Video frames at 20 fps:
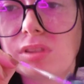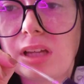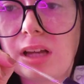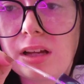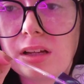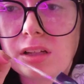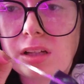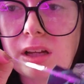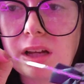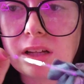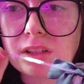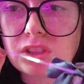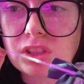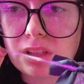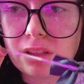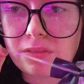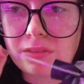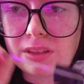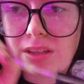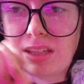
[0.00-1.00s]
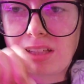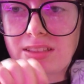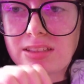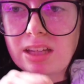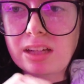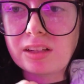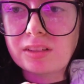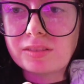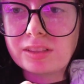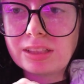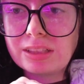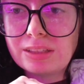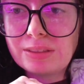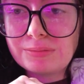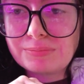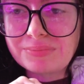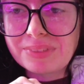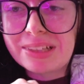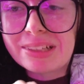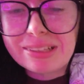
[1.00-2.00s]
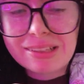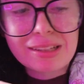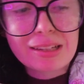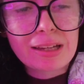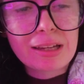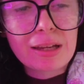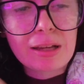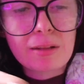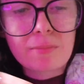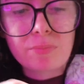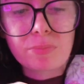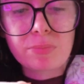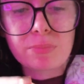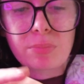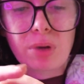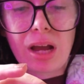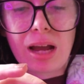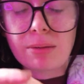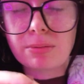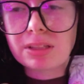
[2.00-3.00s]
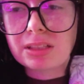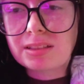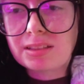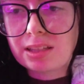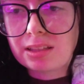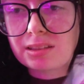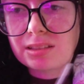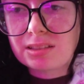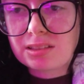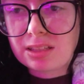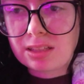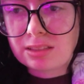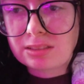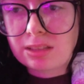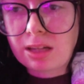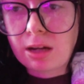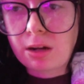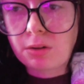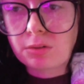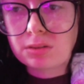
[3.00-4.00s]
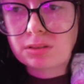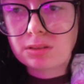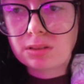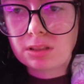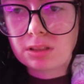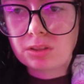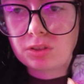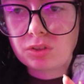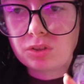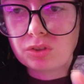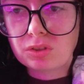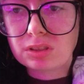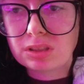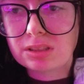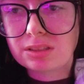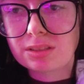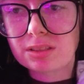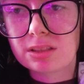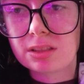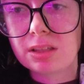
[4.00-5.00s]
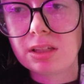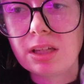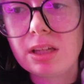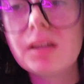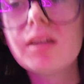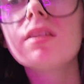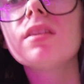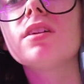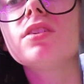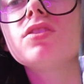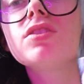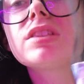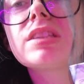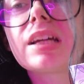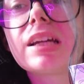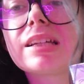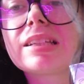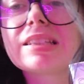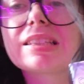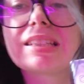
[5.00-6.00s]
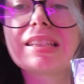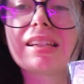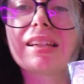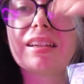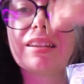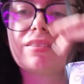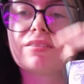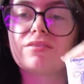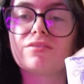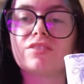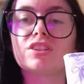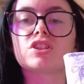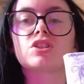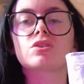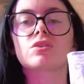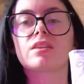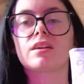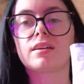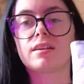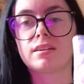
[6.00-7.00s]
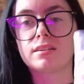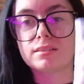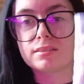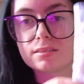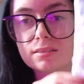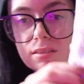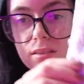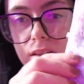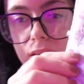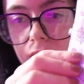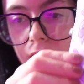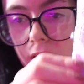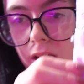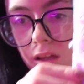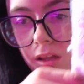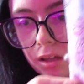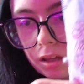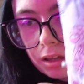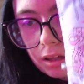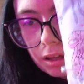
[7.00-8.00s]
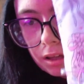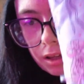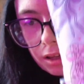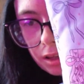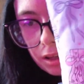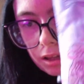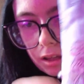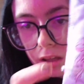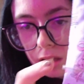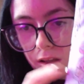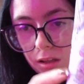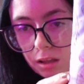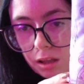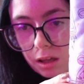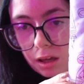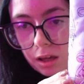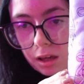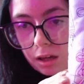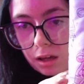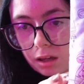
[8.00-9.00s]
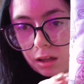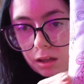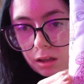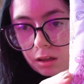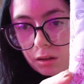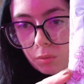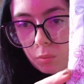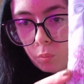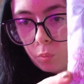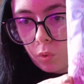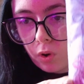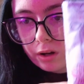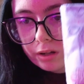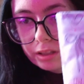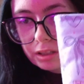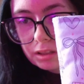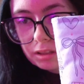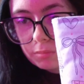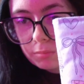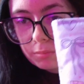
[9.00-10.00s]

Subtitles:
are actually for like decorating, but I'm gonna take the sticks out. It's just, they're just nice to visualize. Like 1 in the